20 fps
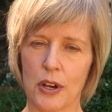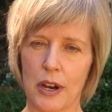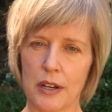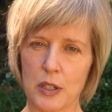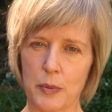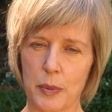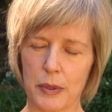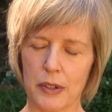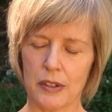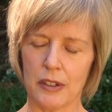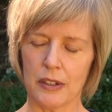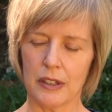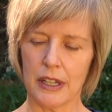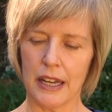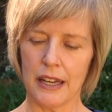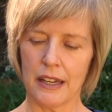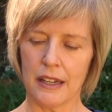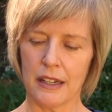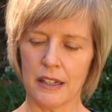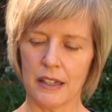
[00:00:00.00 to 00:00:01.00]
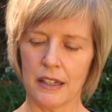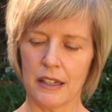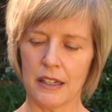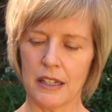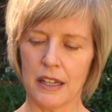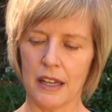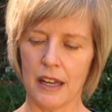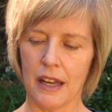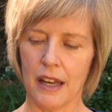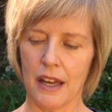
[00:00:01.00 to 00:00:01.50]
hospital, and
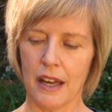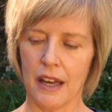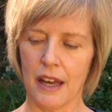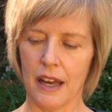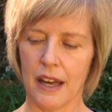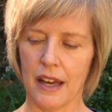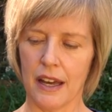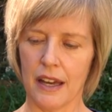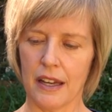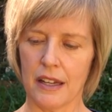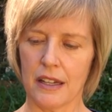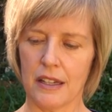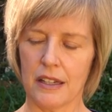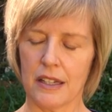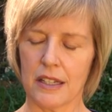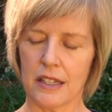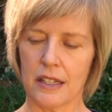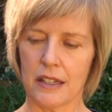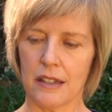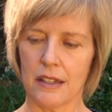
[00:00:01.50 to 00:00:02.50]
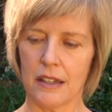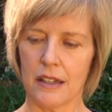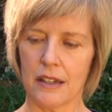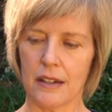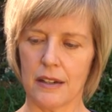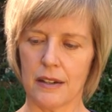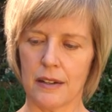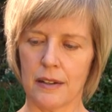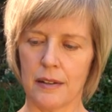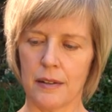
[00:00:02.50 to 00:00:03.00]
had
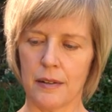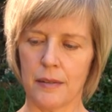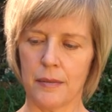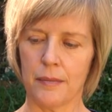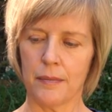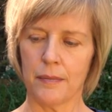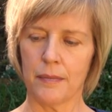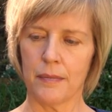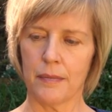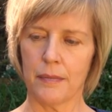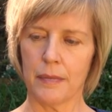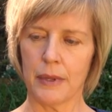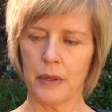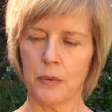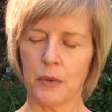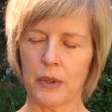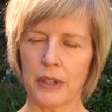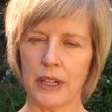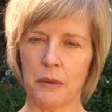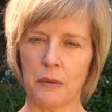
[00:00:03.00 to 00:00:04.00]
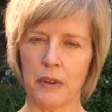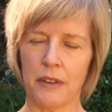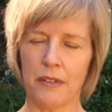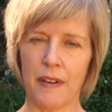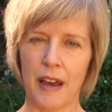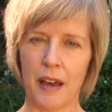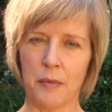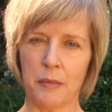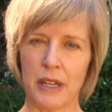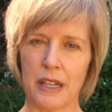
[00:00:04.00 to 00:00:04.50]
been working with
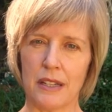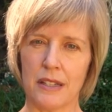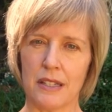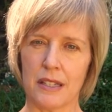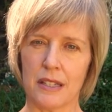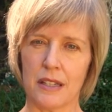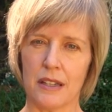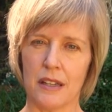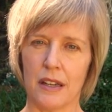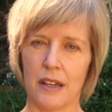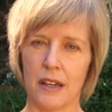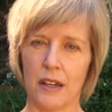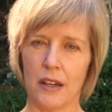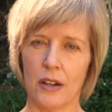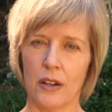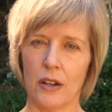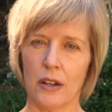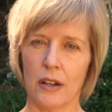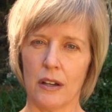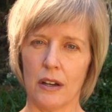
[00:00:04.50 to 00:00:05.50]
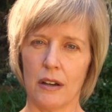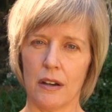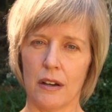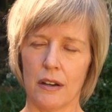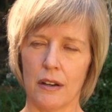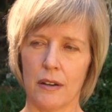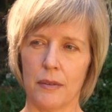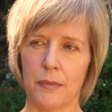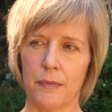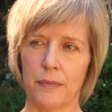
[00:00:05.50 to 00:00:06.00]
families
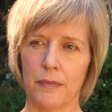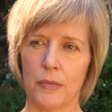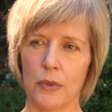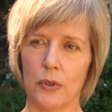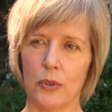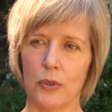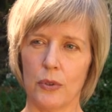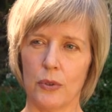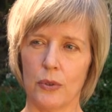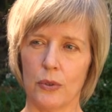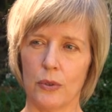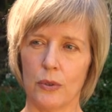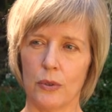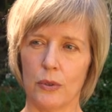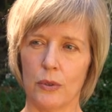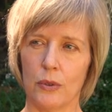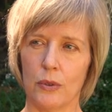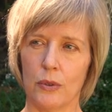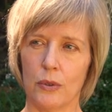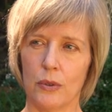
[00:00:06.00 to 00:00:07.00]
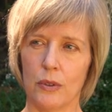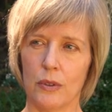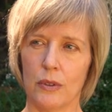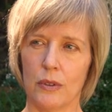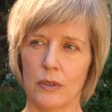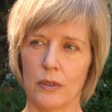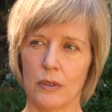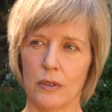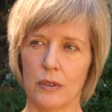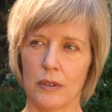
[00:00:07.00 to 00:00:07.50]
who
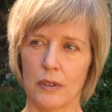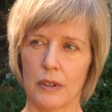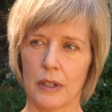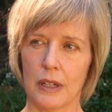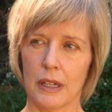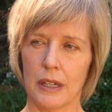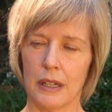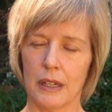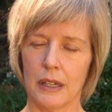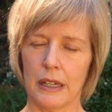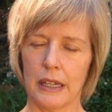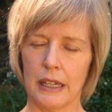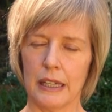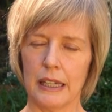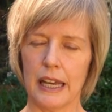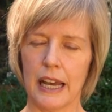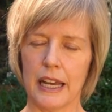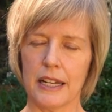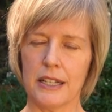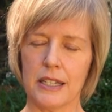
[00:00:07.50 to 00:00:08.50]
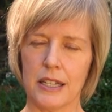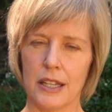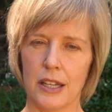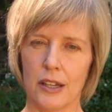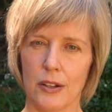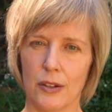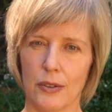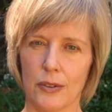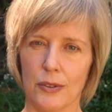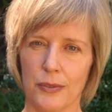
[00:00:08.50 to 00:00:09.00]
in the
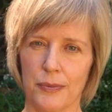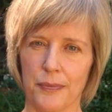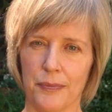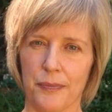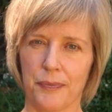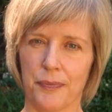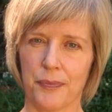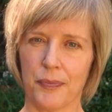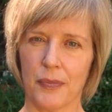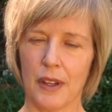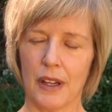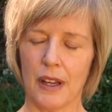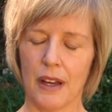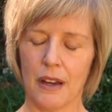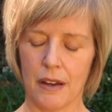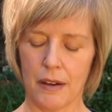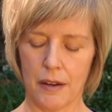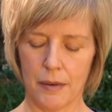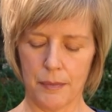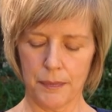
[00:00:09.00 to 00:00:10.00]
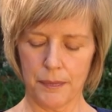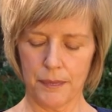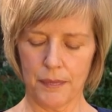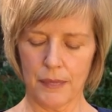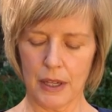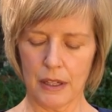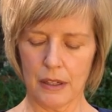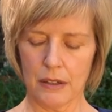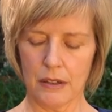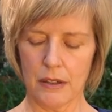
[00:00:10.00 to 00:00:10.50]
ICU
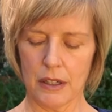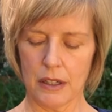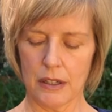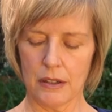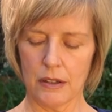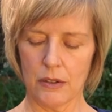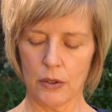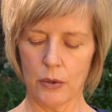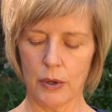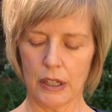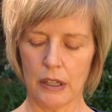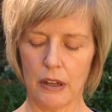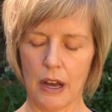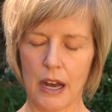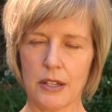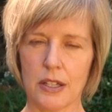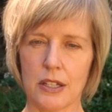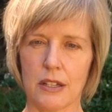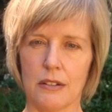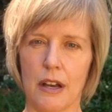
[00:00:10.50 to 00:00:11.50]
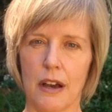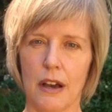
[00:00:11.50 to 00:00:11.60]
and who had lost